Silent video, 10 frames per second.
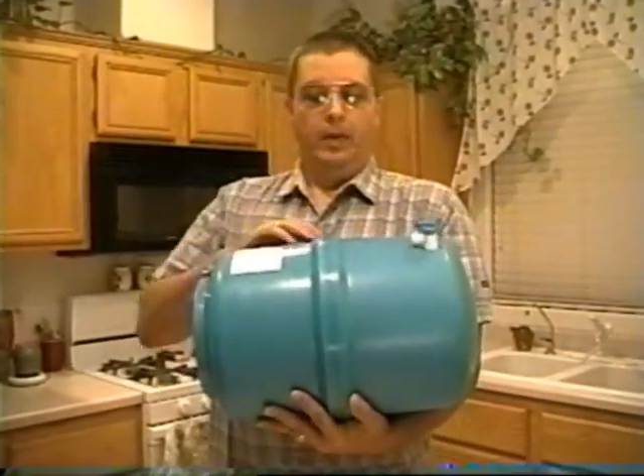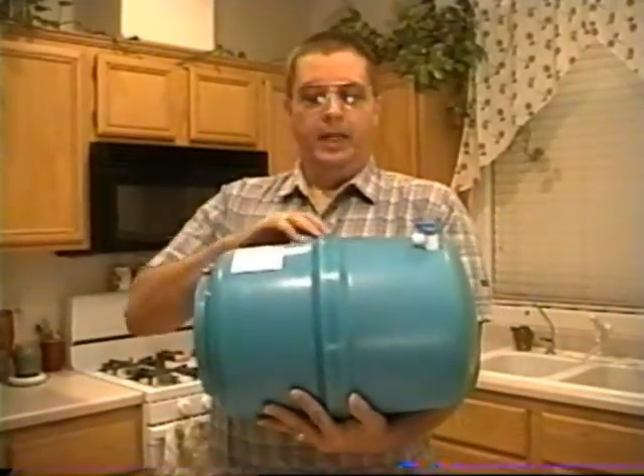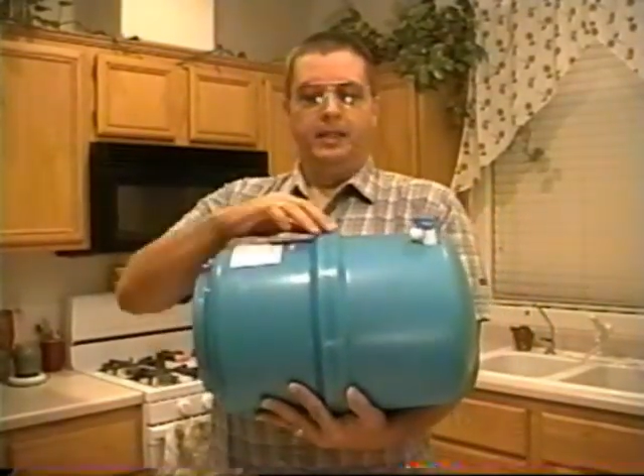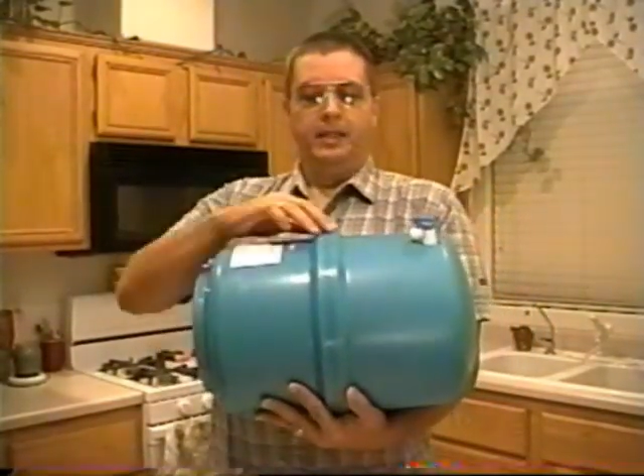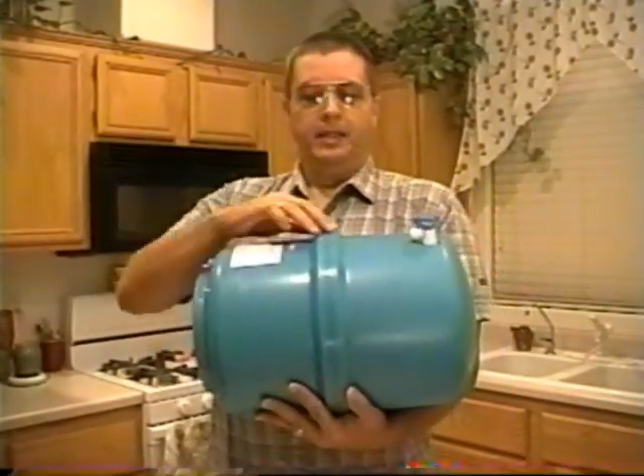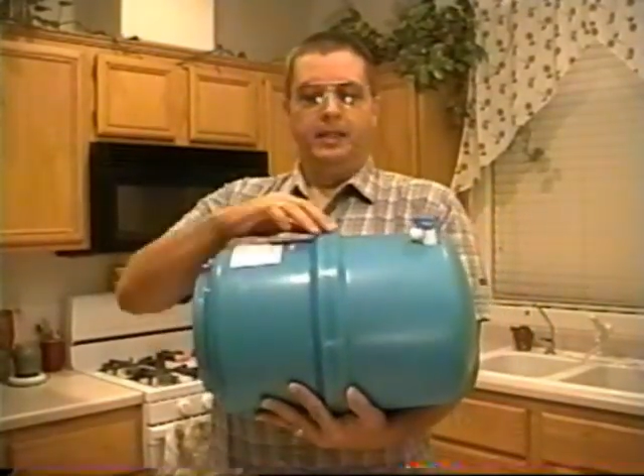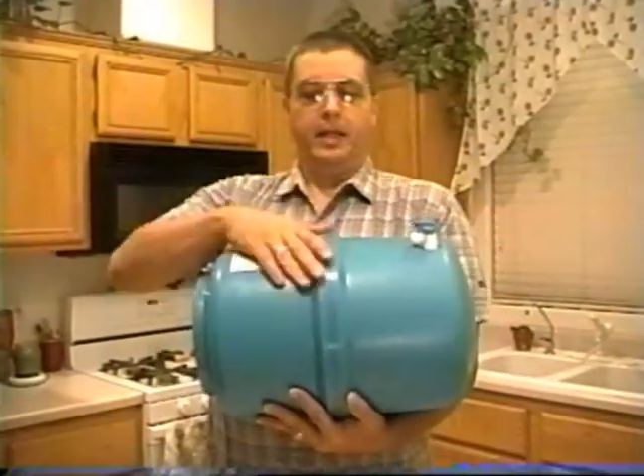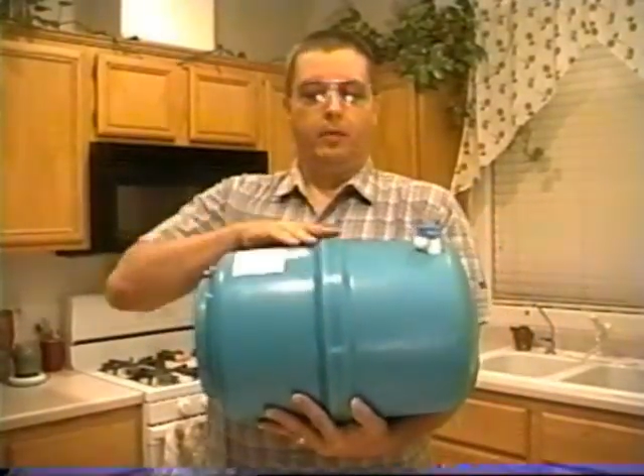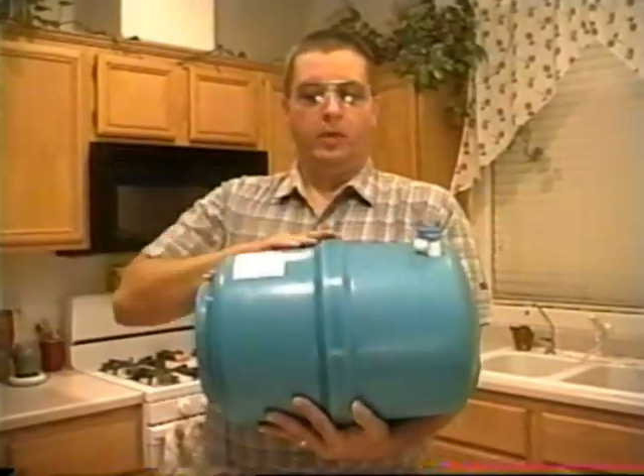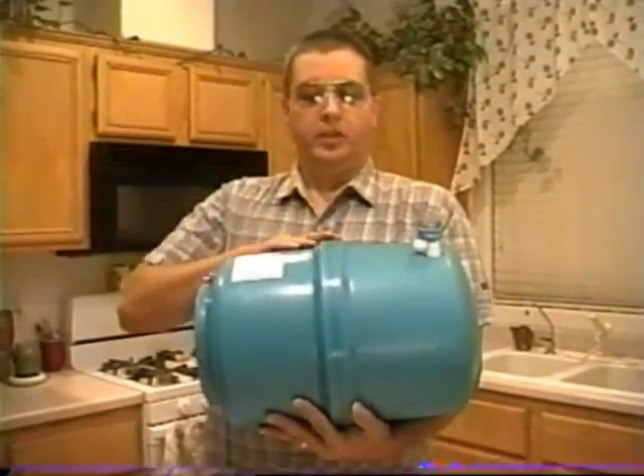In the
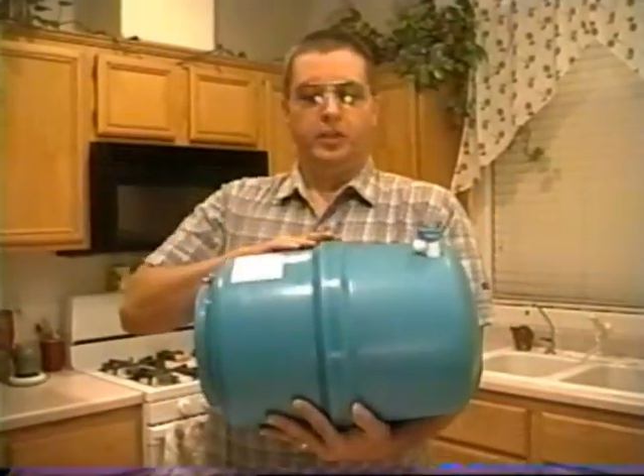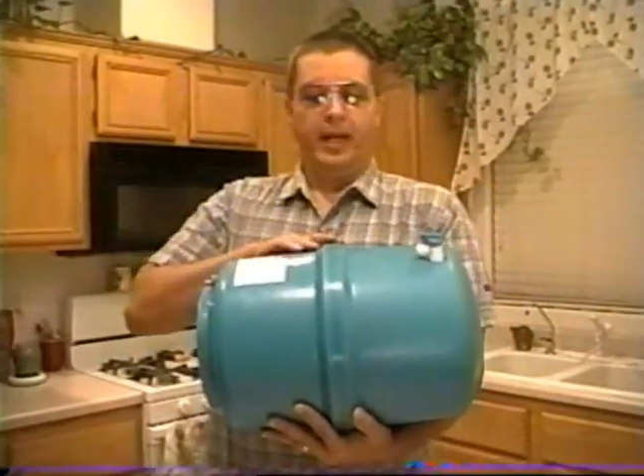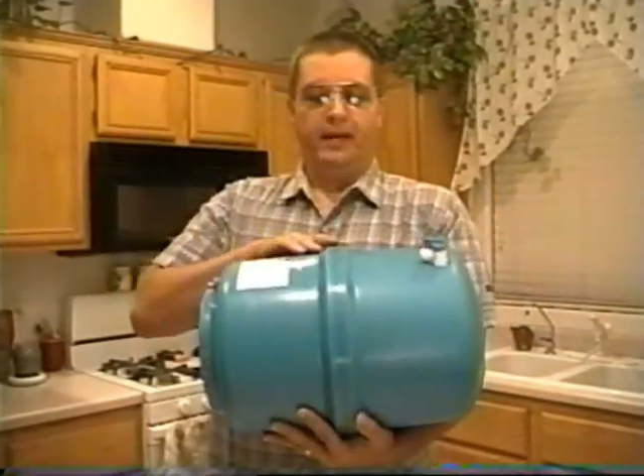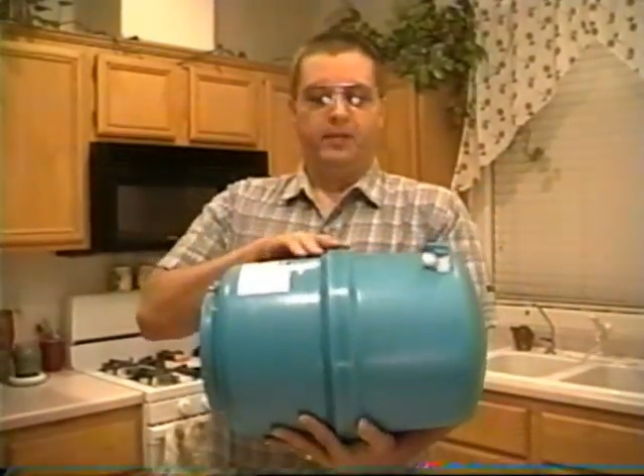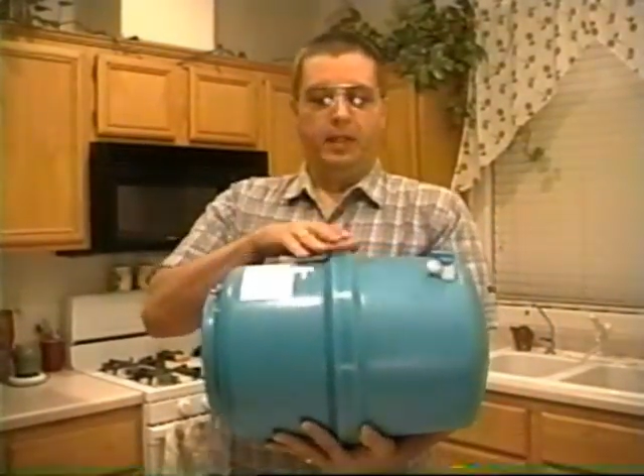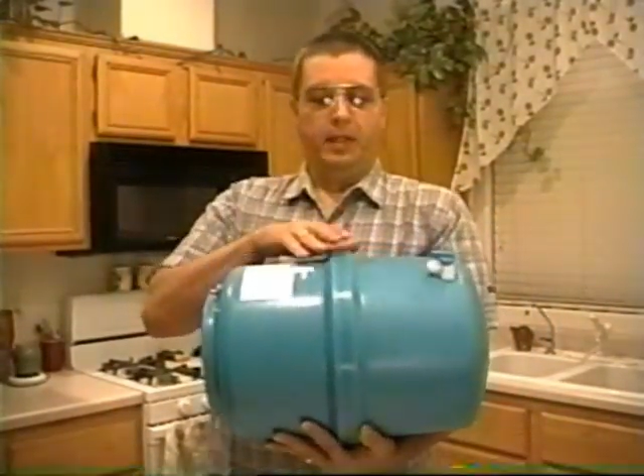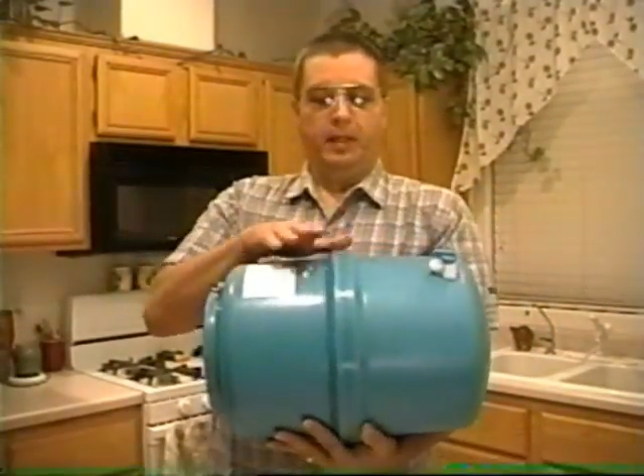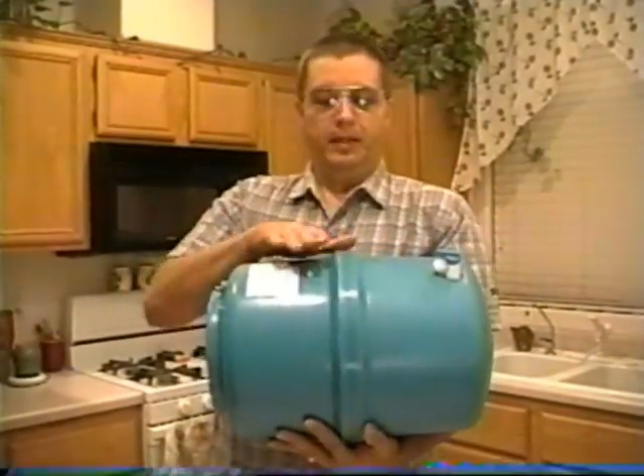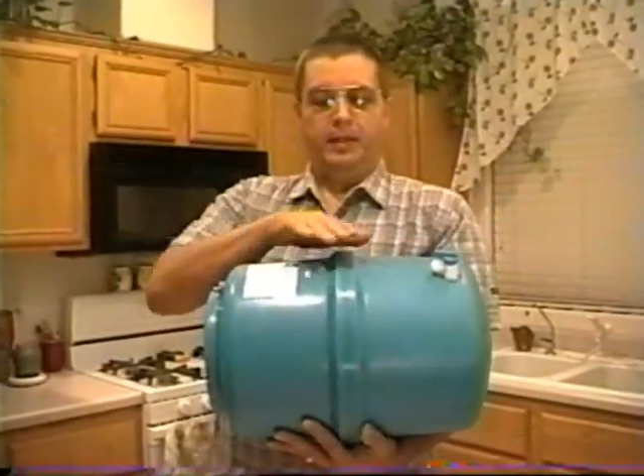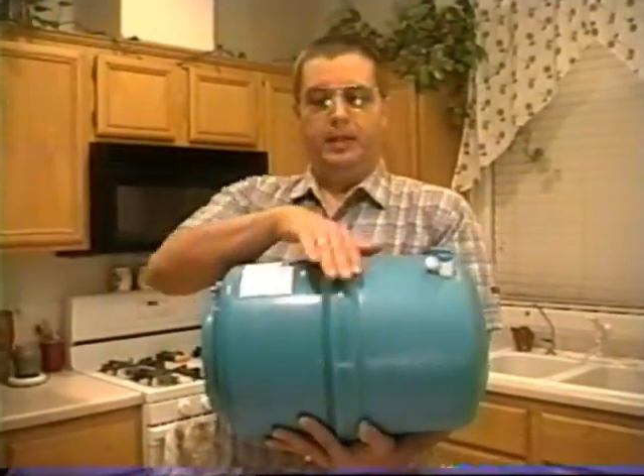tank, what you have
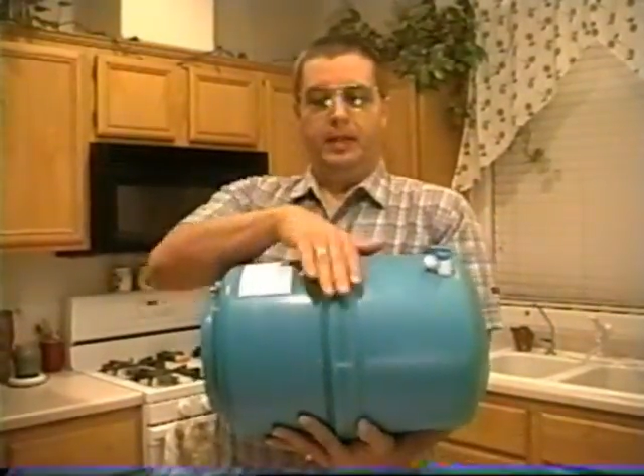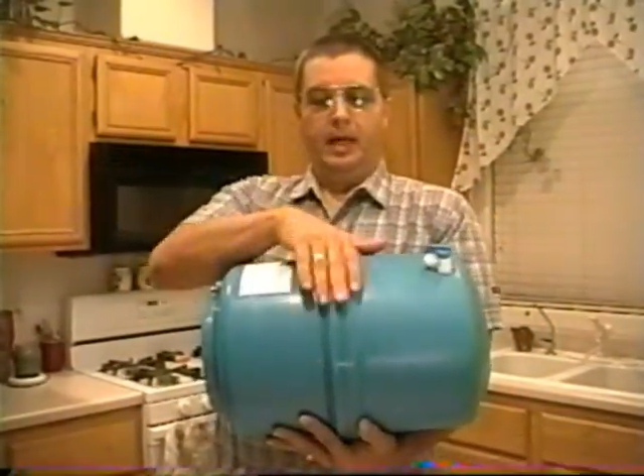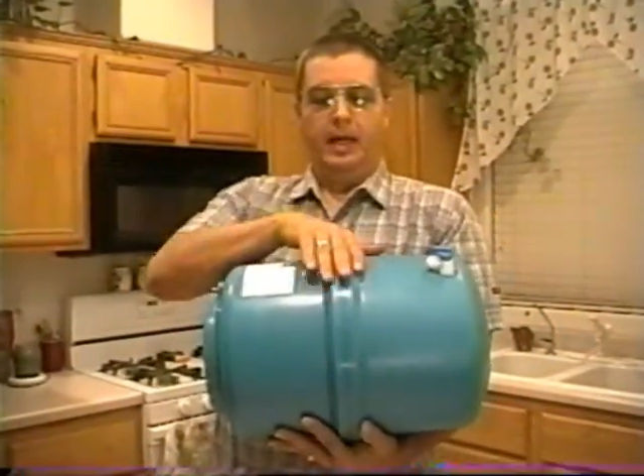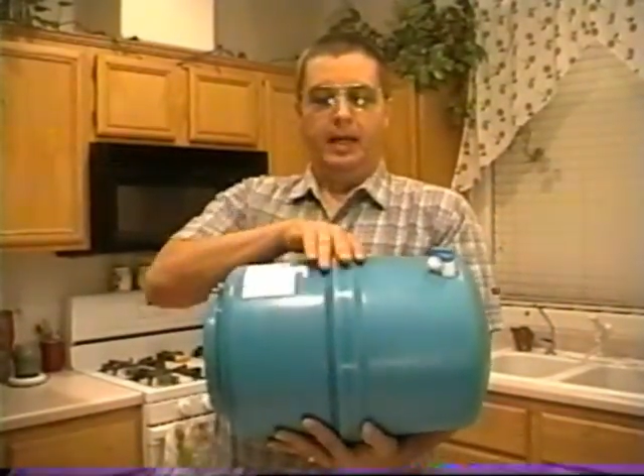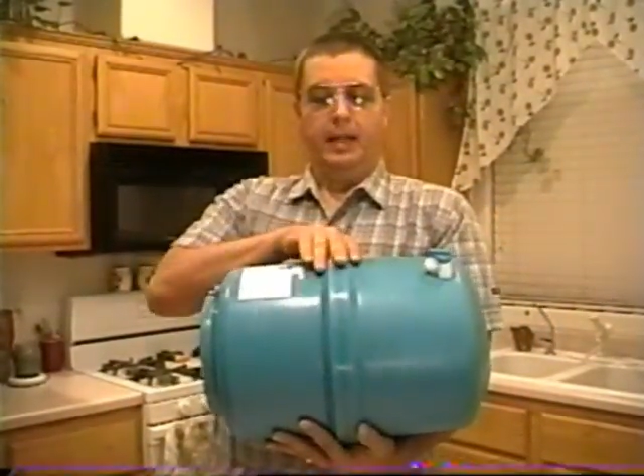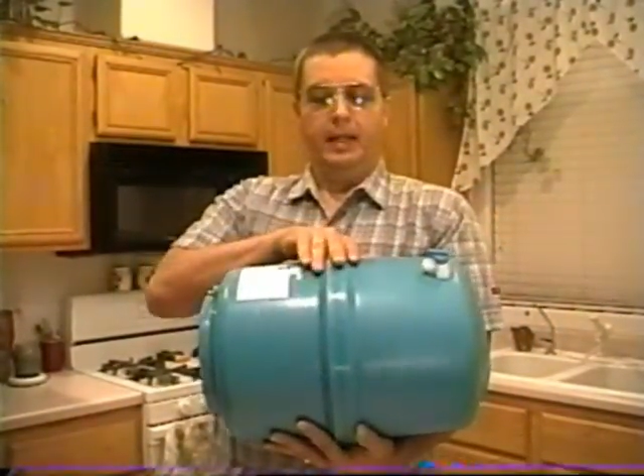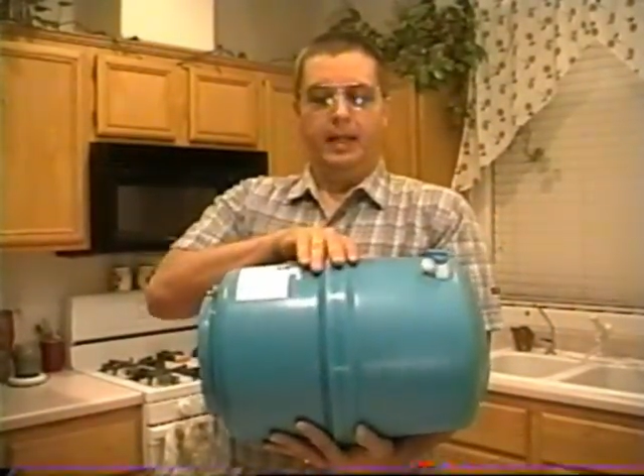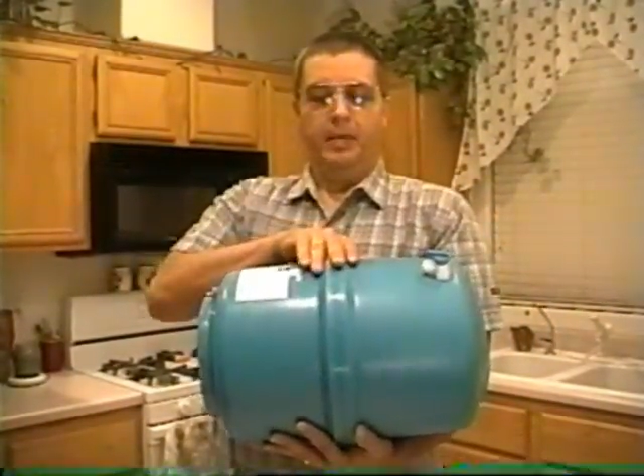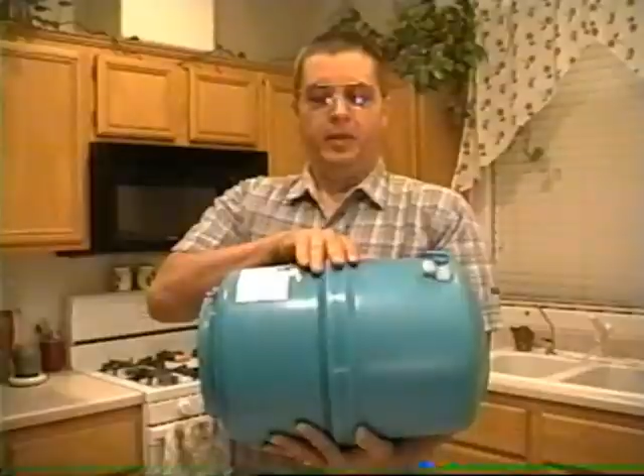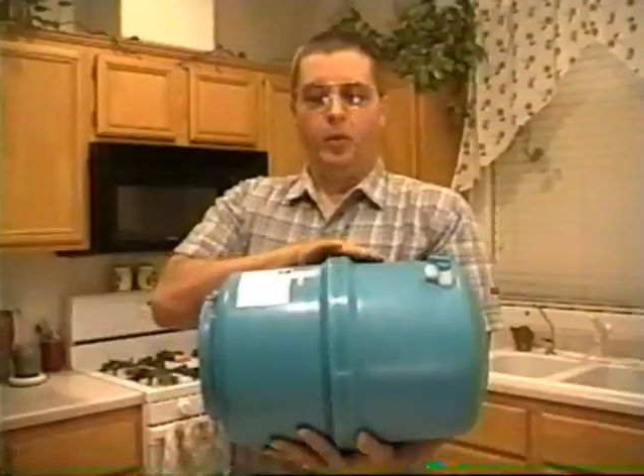
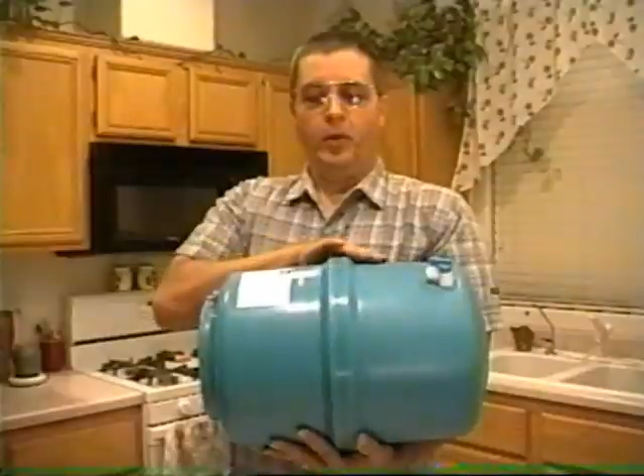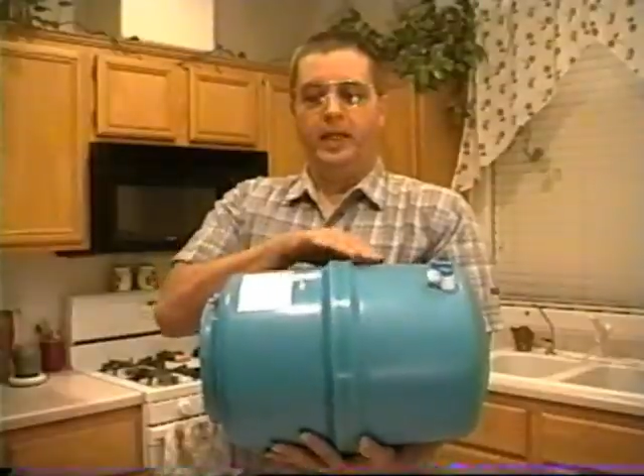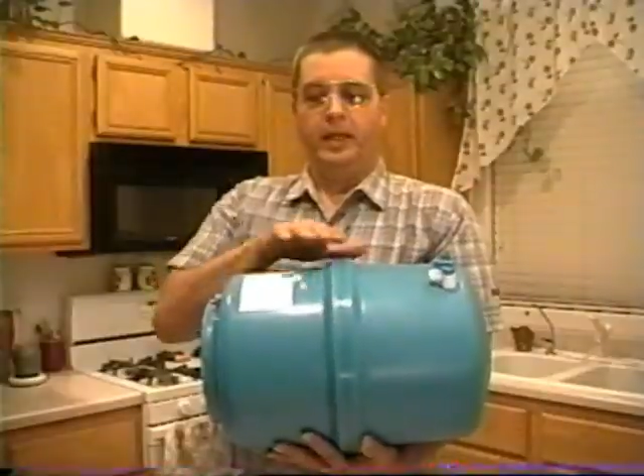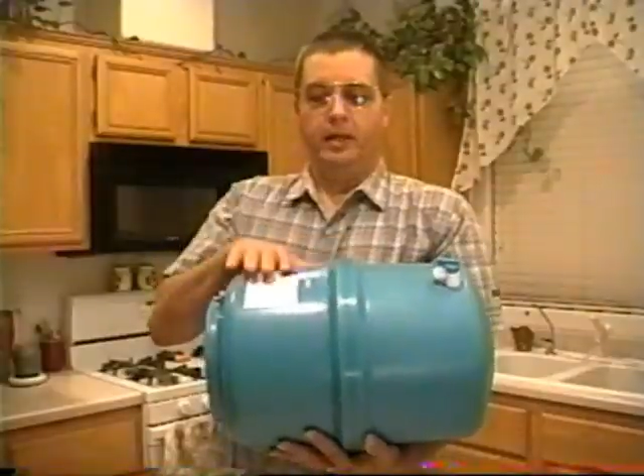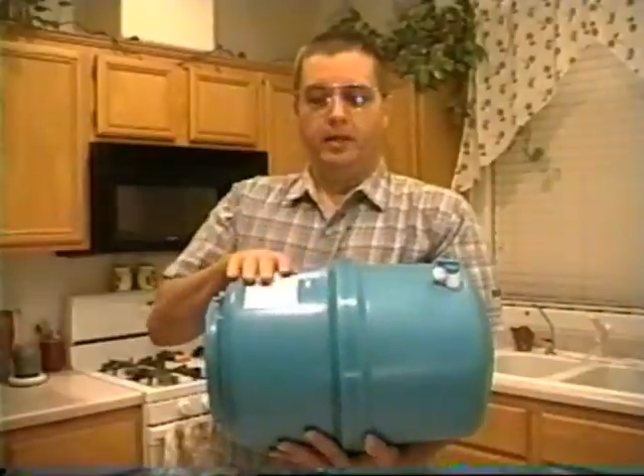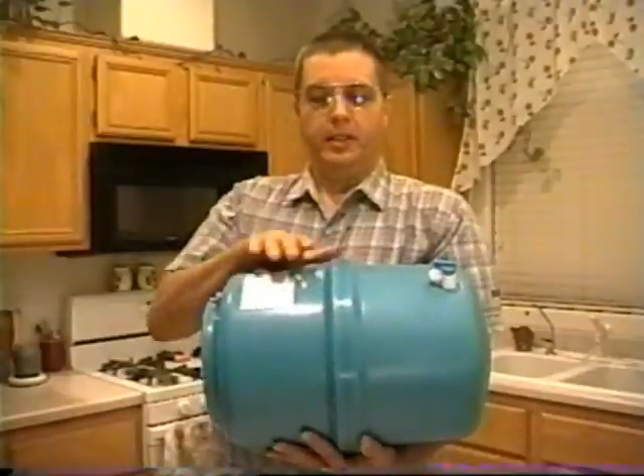in between